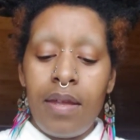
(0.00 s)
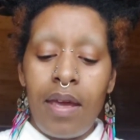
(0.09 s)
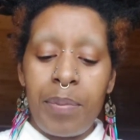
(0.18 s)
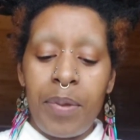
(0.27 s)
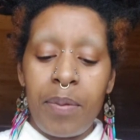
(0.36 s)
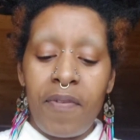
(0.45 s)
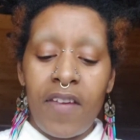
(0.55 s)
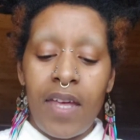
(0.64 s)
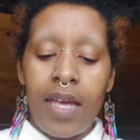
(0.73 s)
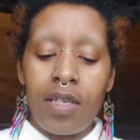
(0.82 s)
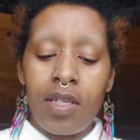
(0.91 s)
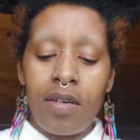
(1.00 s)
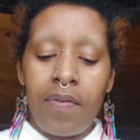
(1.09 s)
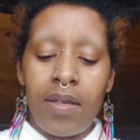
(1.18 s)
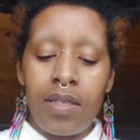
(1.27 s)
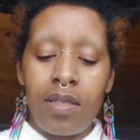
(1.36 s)
The amplification
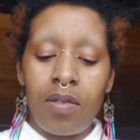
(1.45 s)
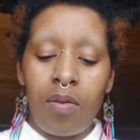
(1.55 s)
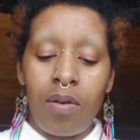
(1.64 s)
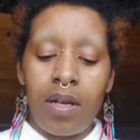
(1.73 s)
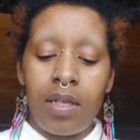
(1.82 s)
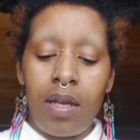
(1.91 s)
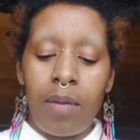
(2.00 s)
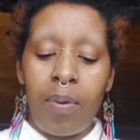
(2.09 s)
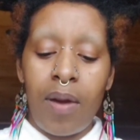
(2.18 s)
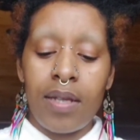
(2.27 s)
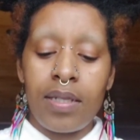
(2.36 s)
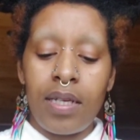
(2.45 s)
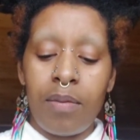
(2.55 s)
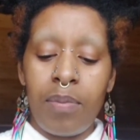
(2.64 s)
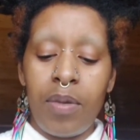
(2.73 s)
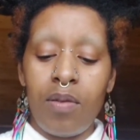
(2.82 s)
of historically oppressed
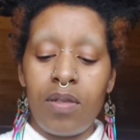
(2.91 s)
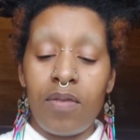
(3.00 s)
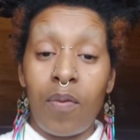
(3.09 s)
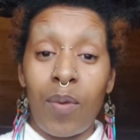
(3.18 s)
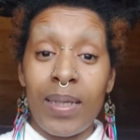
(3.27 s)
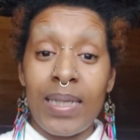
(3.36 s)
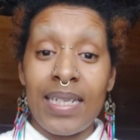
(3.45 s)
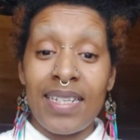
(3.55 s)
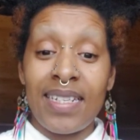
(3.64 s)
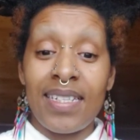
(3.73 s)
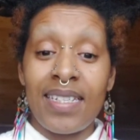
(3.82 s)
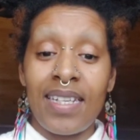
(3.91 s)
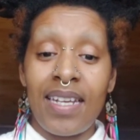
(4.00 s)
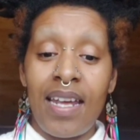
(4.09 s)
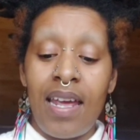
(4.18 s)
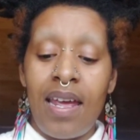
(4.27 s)
and abused voices.
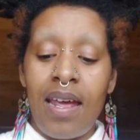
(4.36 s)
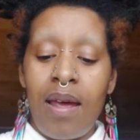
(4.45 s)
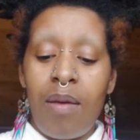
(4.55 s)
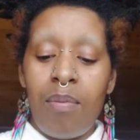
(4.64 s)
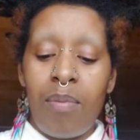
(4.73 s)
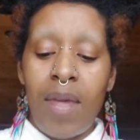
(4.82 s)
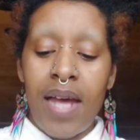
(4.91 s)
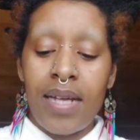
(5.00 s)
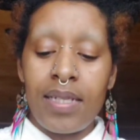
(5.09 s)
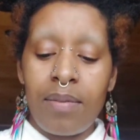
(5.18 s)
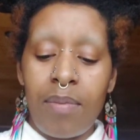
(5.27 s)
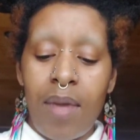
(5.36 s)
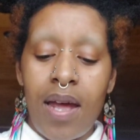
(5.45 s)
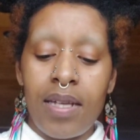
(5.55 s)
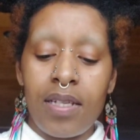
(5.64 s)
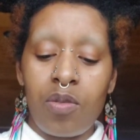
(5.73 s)

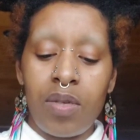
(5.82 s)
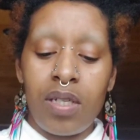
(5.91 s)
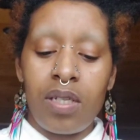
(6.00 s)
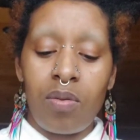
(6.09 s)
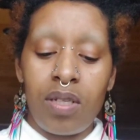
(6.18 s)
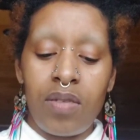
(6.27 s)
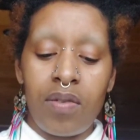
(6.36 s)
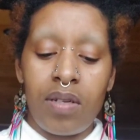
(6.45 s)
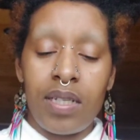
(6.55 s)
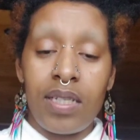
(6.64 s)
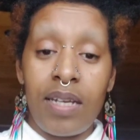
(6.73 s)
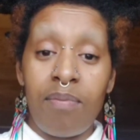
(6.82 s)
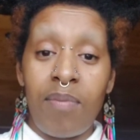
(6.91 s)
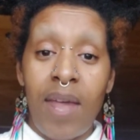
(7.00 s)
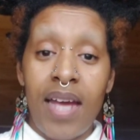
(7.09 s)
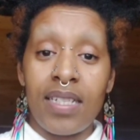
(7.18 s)
Maximize resourcefulness
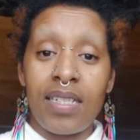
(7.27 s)
and